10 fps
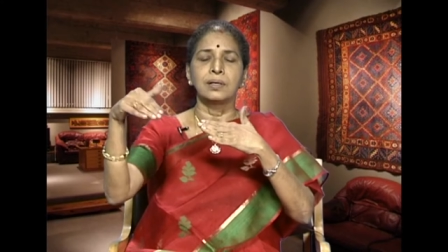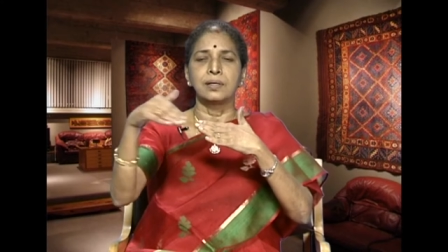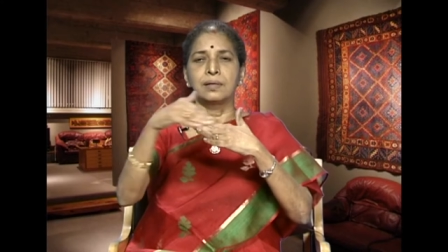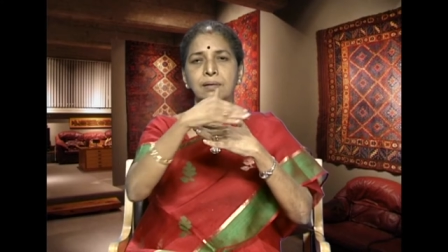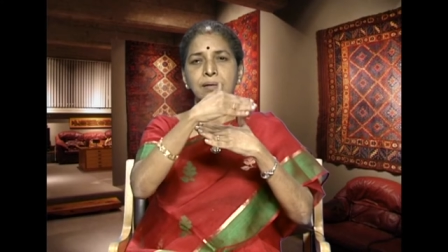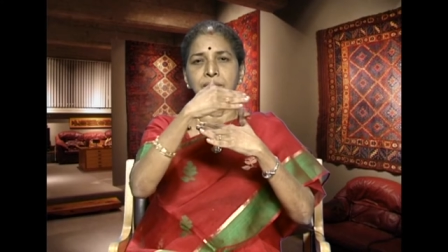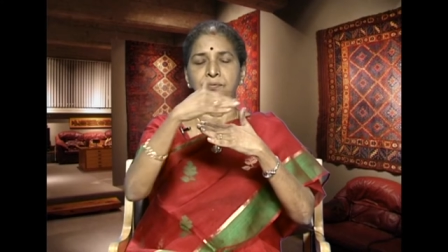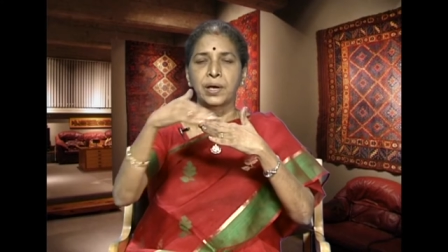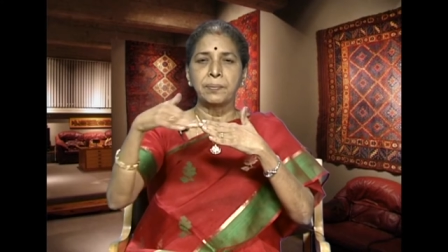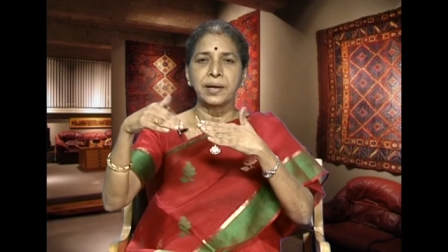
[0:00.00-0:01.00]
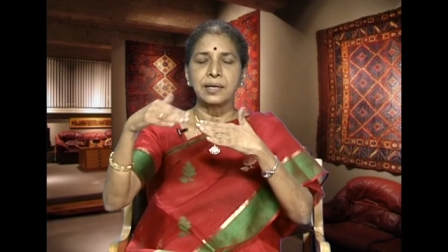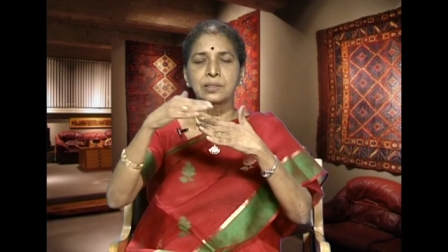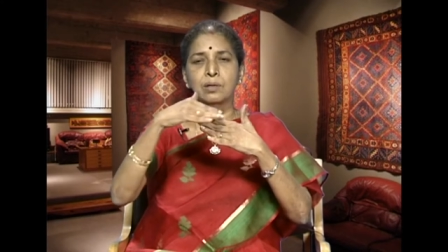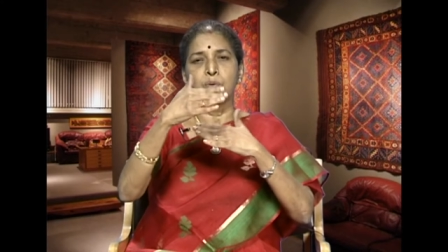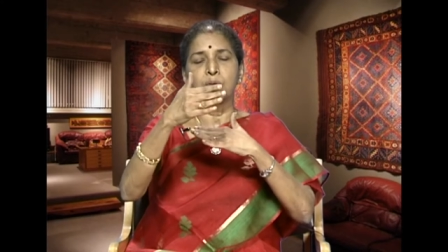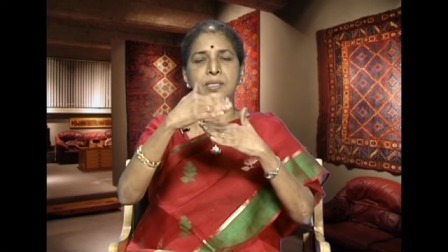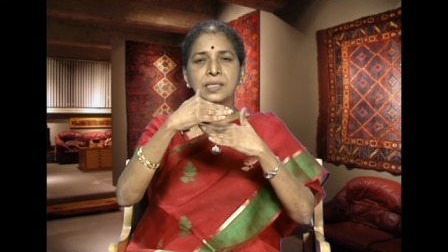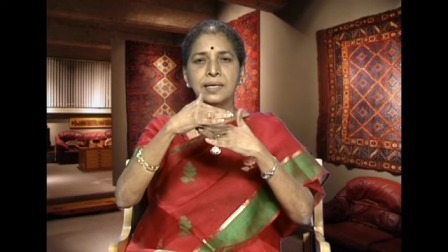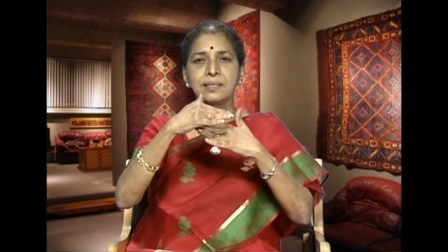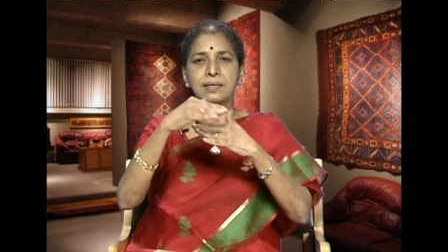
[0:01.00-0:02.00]
the fiber ends on both the
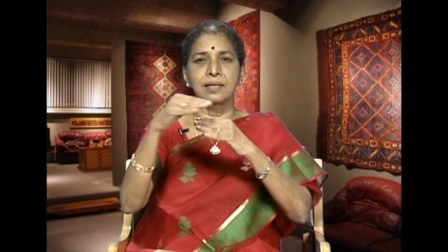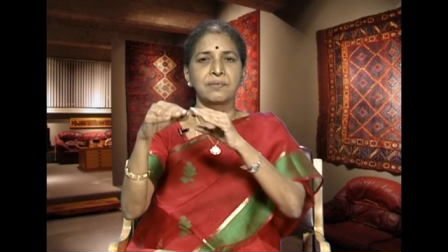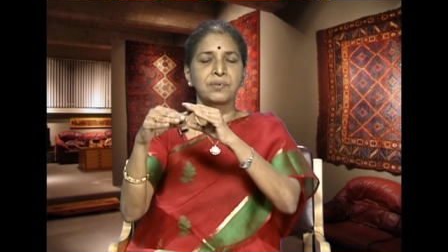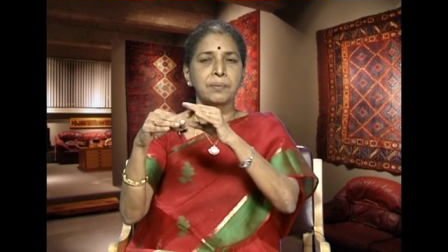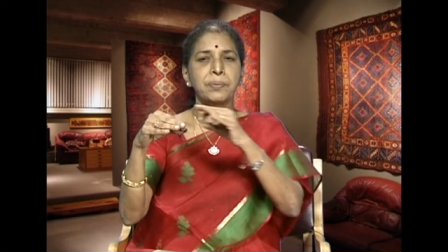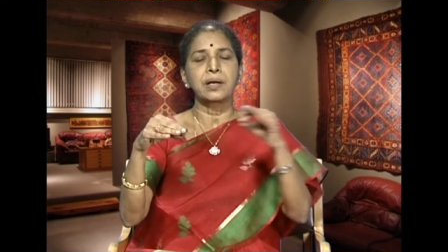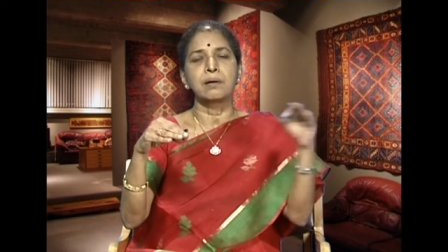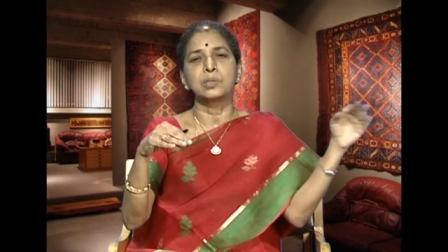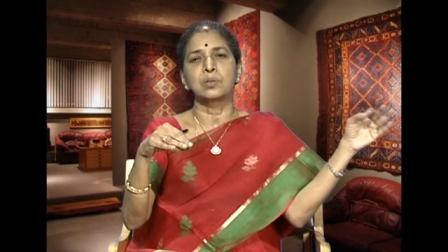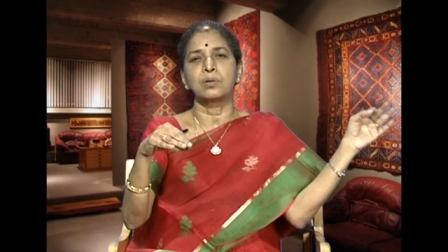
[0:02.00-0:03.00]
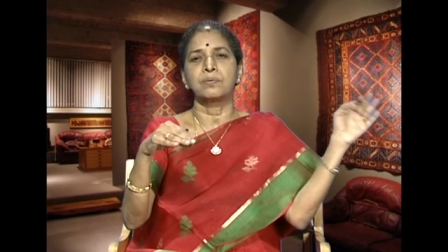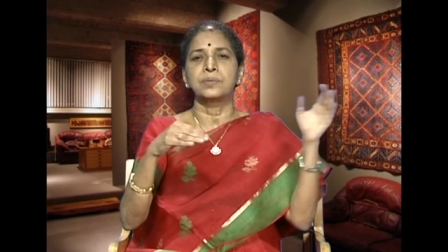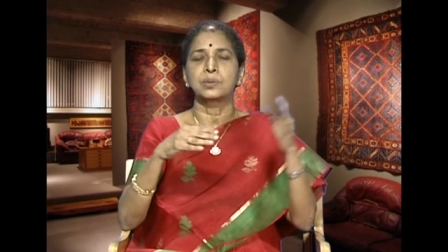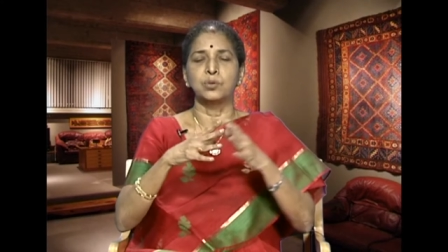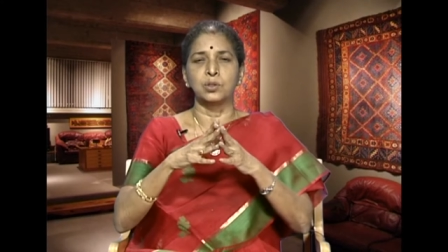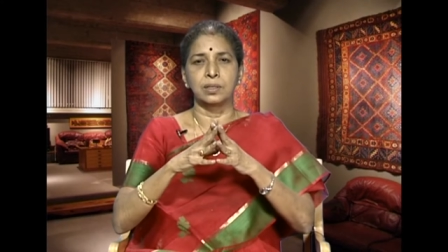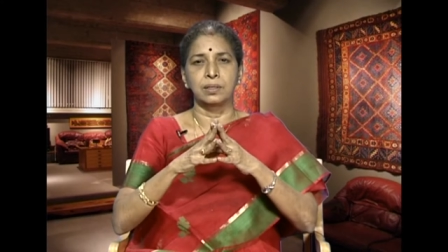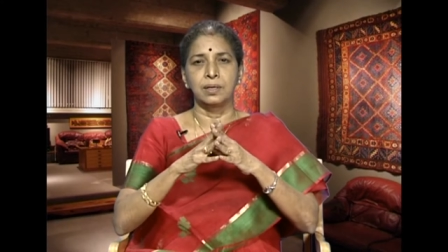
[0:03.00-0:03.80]
sides and the fabric comes out smoother.